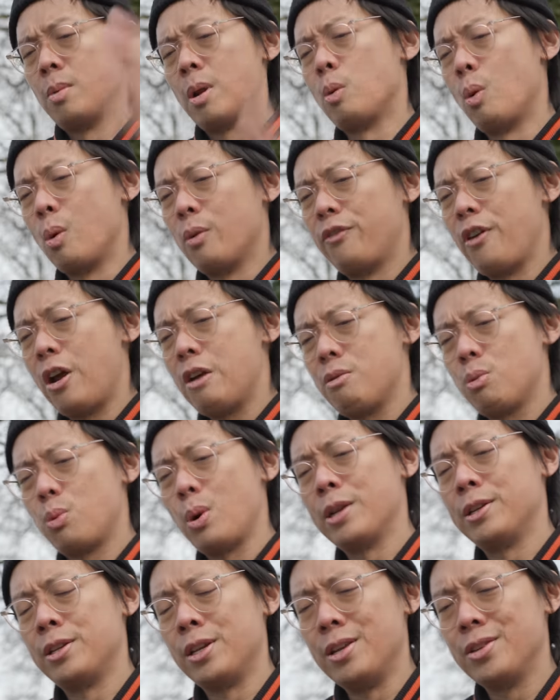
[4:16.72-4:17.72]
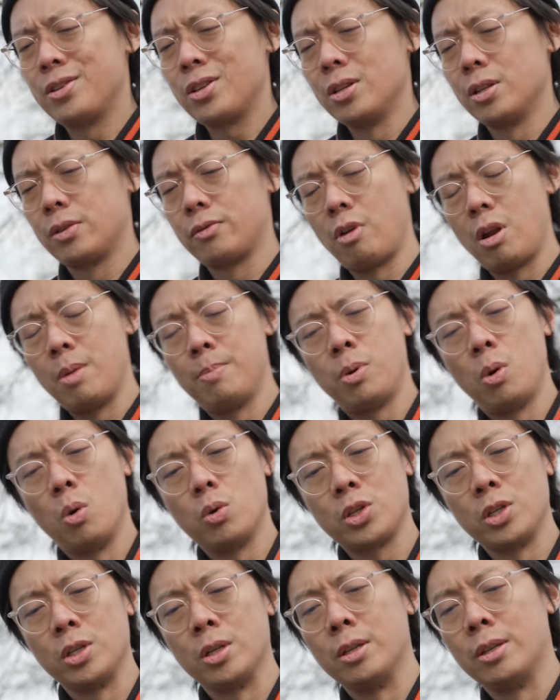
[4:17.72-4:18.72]
Anyway, with variable NDs, it's very
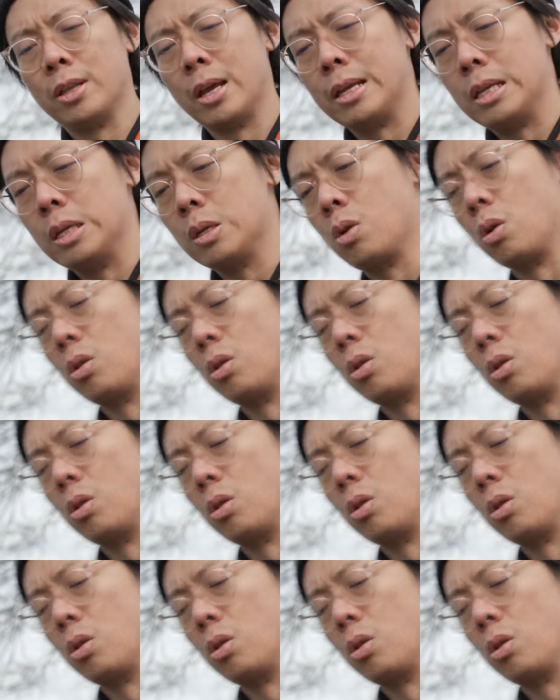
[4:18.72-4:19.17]
important that you